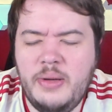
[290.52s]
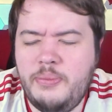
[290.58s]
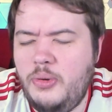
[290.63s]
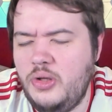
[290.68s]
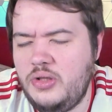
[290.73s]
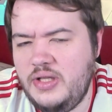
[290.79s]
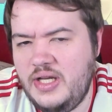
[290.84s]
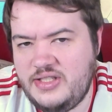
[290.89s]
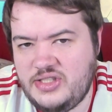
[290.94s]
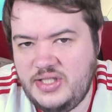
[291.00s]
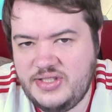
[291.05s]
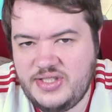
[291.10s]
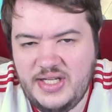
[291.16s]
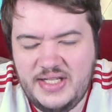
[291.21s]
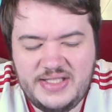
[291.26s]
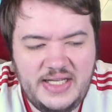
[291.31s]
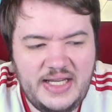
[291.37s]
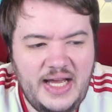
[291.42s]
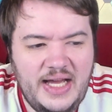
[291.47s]
I put Leicester
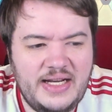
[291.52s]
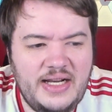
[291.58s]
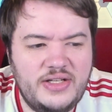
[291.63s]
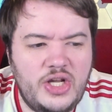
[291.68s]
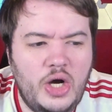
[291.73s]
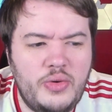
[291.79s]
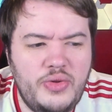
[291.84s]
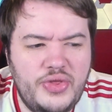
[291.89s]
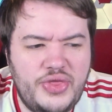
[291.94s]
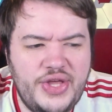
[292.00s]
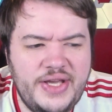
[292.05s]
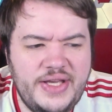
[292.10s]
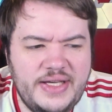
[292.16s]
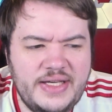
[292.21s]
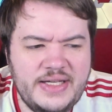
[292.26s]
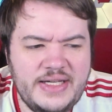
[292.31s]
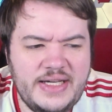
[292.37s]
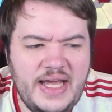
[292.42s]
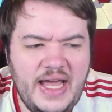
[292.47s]
City, and I don't
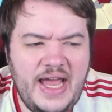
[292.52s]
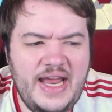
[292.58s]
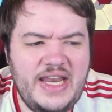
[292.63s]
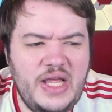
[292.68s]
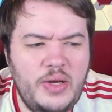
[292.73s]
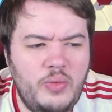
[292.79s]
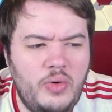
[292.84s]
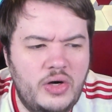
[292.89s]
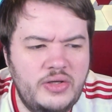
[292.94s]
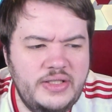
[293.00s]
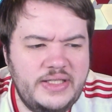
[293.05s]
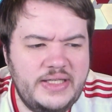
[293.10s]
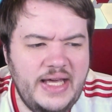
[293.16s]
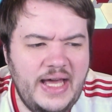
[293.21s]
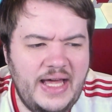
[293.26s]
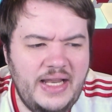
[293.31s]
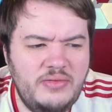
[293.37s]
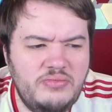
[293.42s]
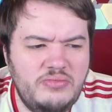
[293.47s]
think anyone
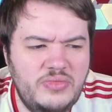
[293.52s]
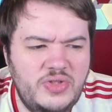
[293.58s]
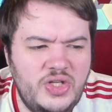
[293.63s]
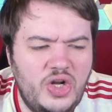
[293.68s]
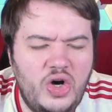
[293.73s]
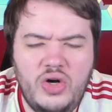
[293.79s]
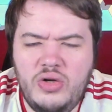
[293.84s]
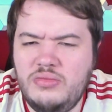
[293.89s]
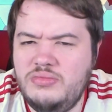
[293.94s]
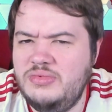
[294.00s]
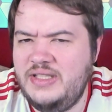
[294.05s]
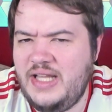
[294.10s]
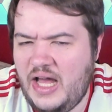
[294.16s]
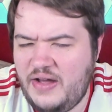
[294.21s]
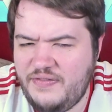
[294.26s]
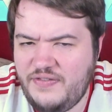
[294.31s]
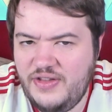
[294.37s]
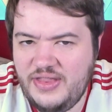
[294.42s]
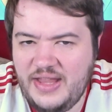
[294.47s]
can,
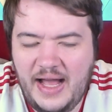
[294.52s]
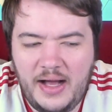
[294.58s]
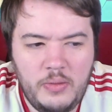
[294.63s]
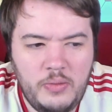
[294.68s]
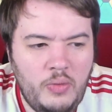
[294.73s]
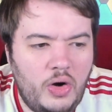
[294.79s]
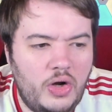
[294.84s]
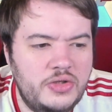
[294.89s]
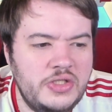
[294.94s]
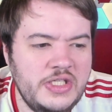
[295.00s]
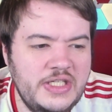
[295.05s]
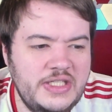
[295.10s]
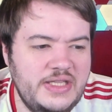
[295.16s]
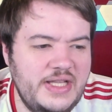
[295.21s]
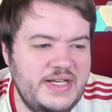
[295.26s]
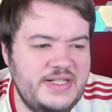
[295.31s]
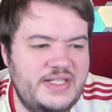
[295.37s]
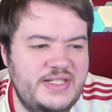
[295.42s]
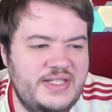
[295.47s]
laugh at that one.
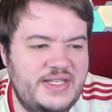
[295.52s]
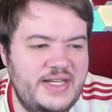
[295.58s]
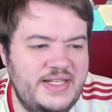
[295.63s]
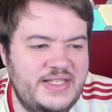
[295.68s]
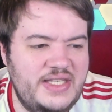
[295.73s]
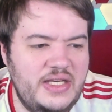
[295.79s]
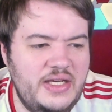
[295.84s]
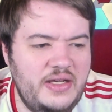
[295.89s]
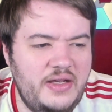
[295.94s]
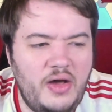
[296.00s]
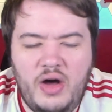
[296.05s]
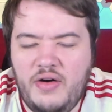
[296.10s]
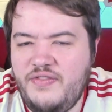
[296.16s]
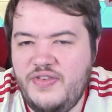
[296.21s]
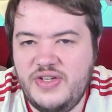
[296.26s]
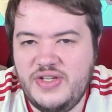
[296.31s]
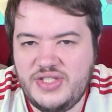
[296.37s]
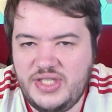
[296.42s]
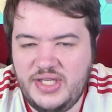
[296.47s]
Leicester City,
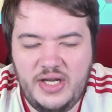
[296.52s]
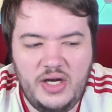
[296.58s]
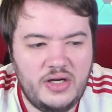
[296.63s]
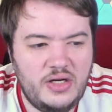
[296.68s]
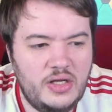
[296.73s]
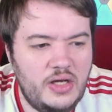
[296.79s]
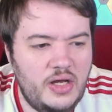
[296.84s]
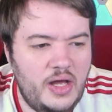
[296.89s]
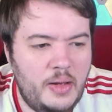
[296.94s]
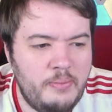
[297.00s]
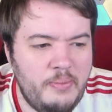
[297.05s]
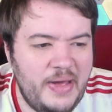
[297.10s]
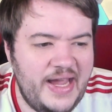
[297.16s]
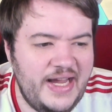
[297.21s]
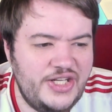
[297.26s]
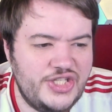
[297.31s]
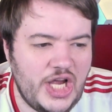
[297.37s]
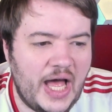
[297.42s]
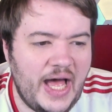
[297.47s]
obviously on a
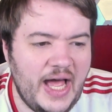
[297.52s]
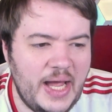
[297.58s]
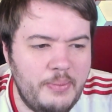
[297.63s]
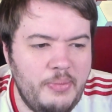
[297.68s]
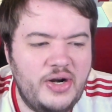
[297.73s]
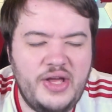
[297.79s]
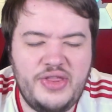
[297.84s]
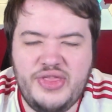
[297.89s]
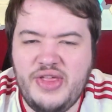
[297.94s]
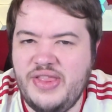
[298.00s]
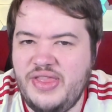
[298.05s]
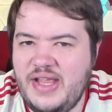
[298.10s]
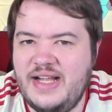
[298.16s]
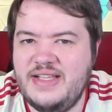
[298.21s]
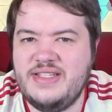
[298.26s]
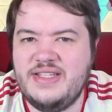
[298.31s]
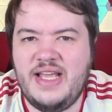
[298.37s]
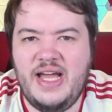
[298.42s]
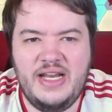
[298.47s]
major high, but I think
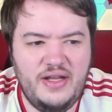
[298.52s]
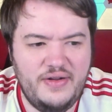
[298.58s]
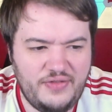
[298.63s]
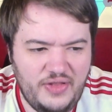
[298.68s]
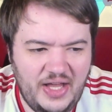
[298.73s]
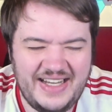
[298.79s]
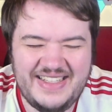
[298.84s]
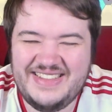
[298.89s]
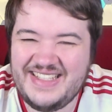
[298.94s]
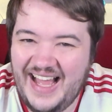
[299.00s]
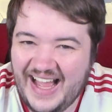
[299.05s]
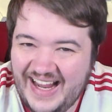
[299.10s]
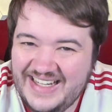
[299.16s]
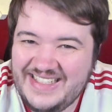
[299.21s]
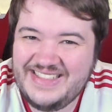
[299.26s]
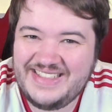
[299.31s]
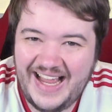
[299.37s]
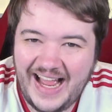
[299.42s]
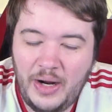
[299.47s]
that's kind of like
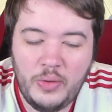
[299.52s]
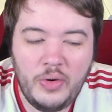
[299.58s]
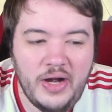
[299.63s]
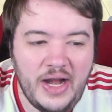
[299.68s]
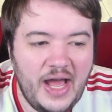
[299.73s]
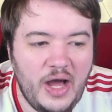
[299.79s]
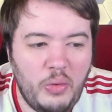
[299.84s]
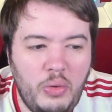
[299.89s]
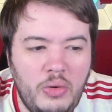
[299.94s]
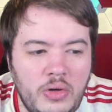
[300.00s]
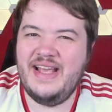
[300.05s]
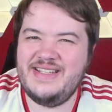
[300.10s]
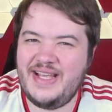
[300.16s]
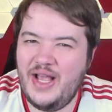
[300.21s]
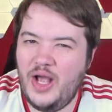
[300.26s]
died down now. Is